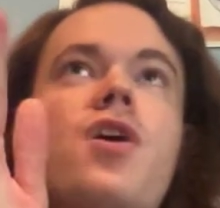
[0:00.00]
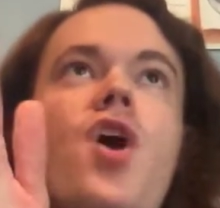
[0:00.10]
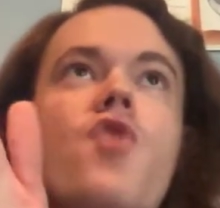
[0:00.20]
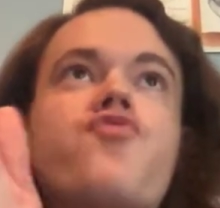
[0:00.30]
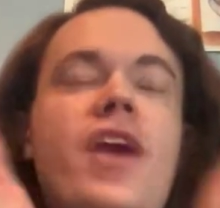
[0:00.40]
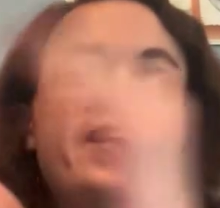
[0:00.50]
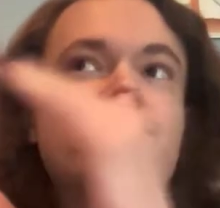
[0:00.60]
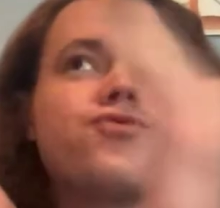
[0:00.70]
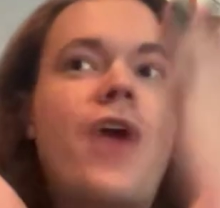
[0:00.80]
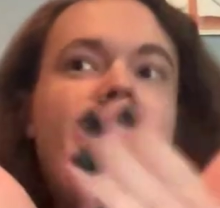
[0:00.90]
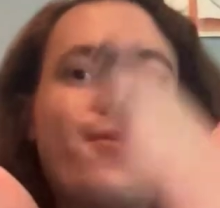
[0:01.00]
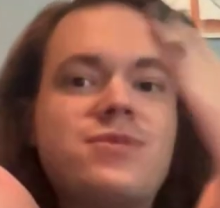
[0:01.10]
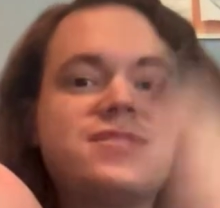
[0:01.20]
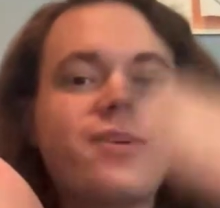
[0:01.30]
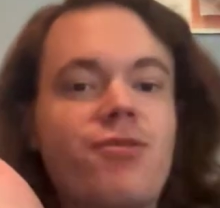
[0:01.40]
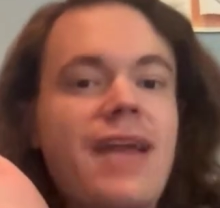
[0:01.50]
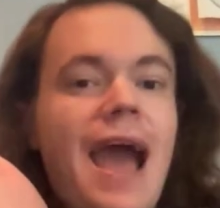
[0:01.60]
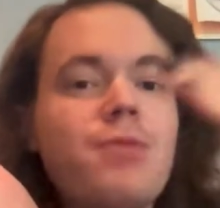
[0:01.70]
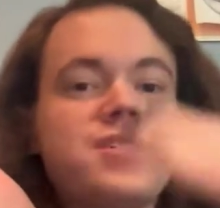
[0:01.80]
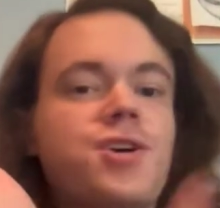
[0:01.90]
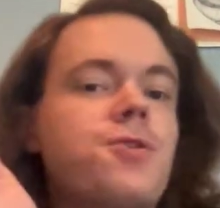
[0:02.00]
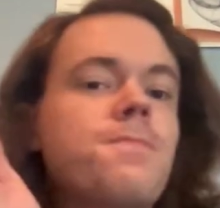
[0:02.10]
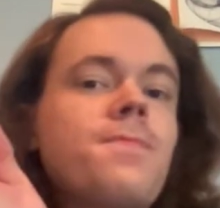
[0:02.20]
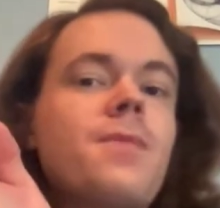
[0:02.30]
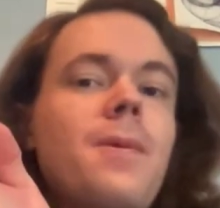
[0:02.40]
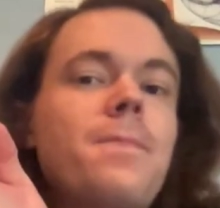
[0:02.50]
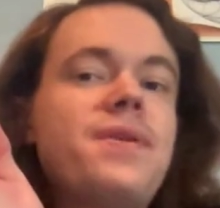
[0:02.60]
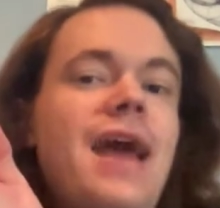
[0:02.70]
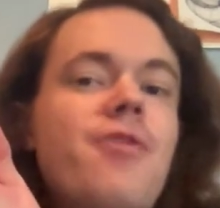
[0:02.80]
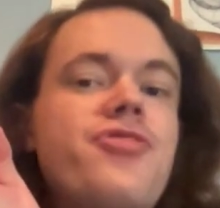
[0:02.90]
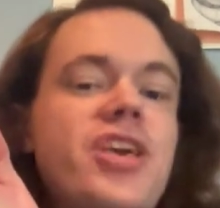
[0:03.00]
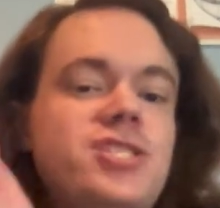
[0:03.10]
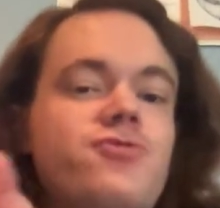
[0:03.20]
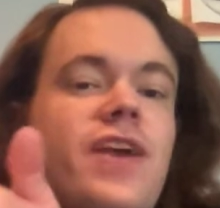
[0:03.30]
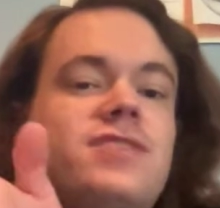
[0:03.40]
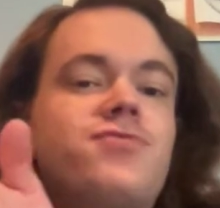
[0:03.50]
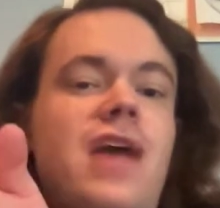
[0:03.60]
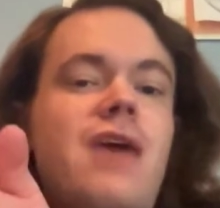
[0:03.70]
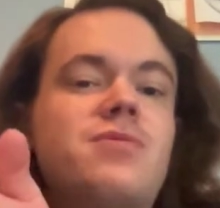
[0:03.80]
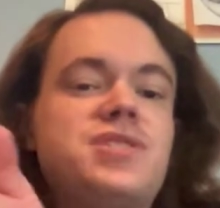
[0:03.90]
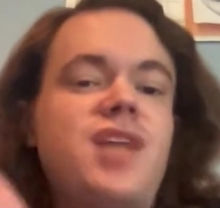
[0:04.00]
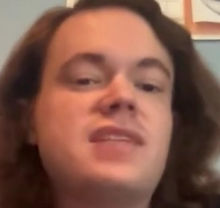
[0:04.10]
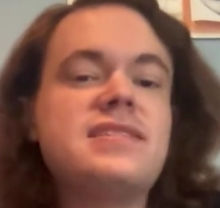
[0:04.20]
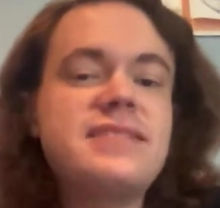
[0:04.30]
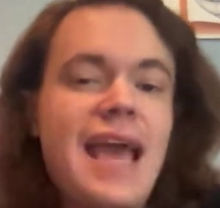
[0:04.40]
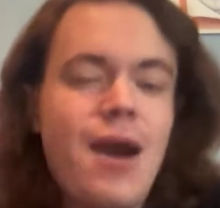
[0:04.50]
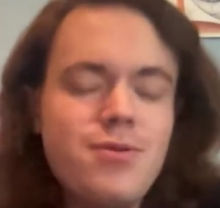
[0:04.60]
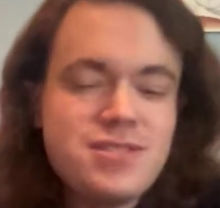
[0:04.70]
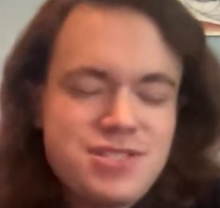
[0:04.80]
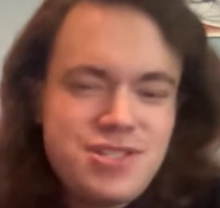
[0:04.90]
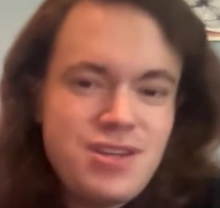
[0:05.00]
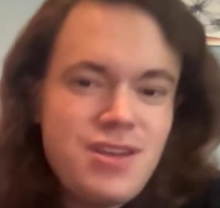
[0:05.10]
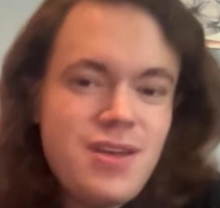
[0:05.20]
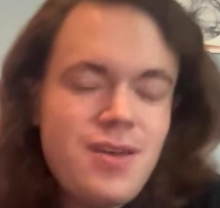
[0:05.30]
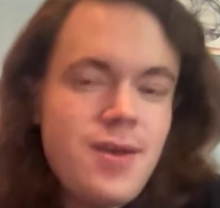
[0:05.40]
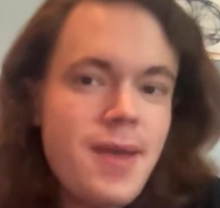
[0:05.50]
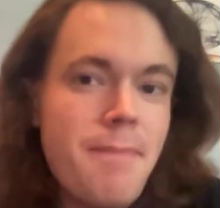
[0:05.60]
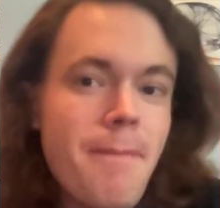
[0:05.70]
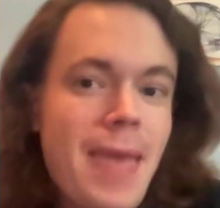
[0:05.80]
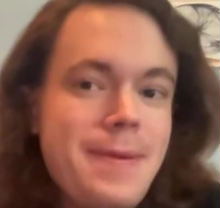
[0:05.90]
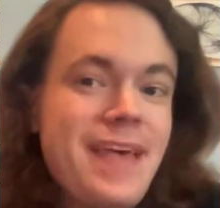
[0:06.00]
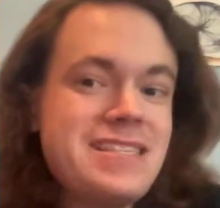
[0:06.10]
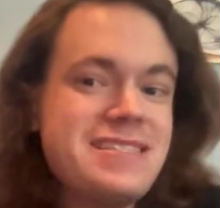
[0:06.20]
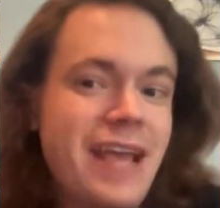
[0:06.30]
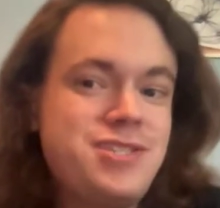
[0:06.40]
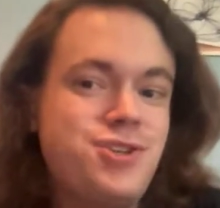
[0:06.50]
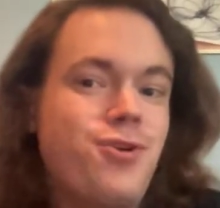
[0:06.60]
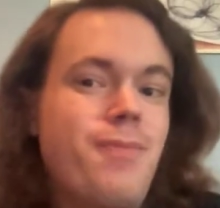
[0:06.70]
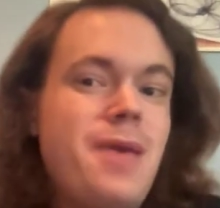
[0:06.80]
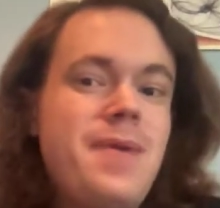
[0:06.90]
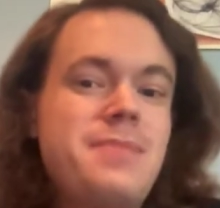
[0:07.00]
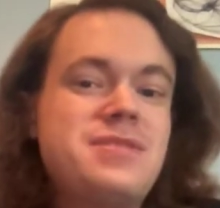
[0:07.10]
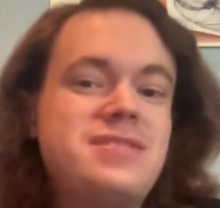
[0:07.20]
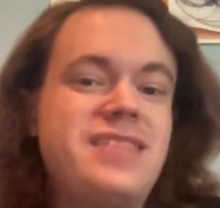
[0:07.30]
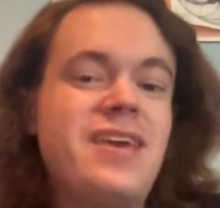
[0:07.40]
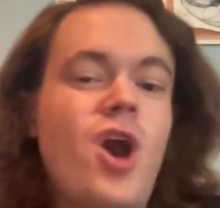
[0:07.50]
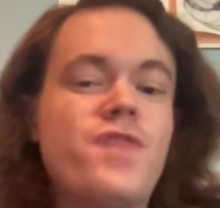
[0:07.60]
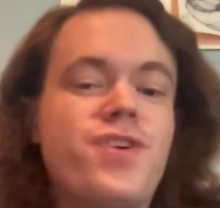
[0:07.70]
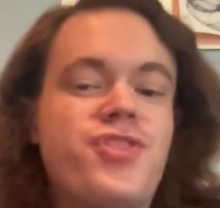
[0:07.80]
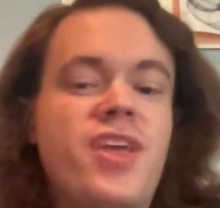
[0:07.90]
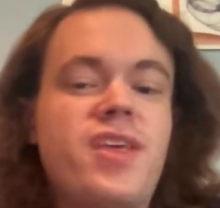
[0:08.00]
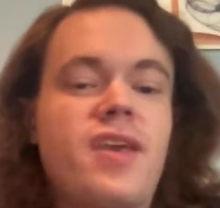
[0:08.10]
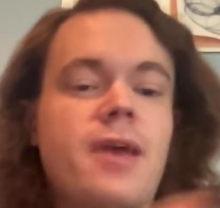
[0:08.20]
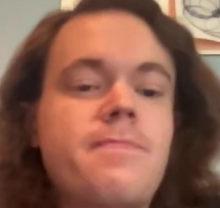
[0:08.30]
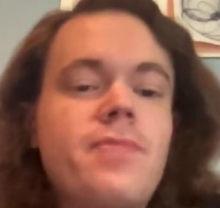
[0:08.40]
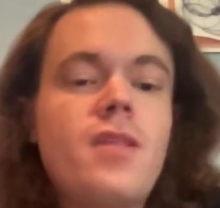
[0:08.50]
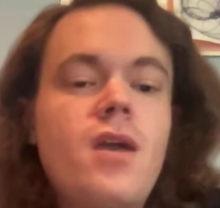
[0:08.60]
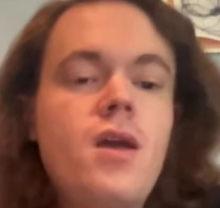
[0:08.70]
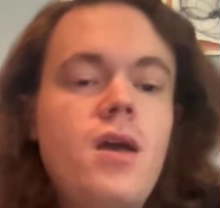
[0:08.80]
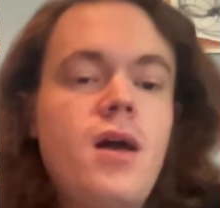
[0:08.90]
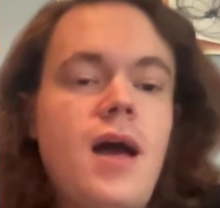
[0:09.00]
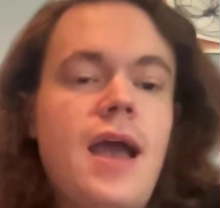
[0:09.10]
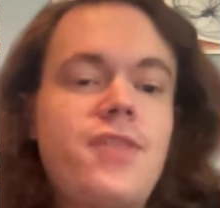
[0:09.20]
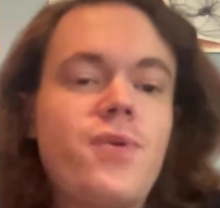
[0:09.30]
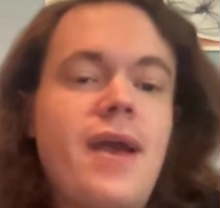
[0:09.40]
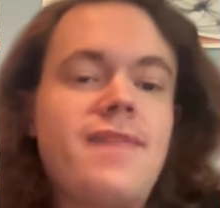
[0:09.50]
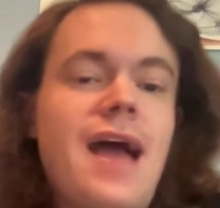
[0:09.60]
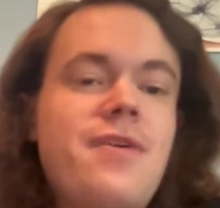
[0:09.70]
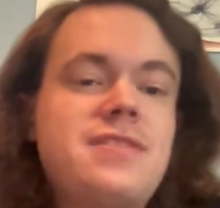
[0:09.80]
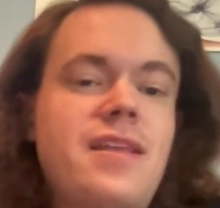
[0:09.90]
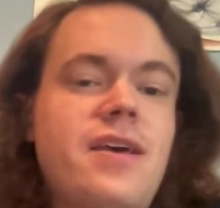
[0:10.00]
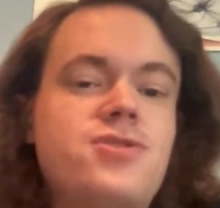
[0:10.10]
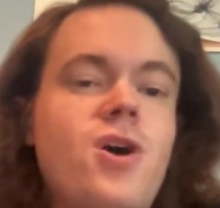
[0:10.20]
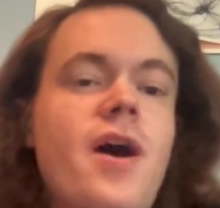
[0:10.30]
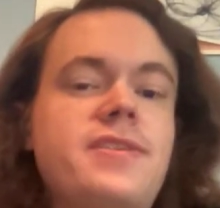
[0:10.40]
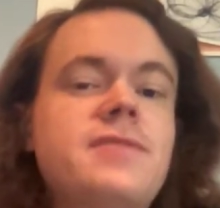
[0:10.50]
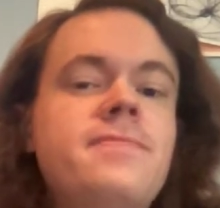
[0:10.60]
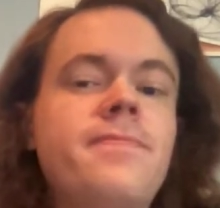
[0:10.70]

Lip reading: erased rounds still counted, but now this erased round doesn't count? Maybe that's intentional. Maybe I'm just overthinking it. Either way, Lyra's kind of taunts,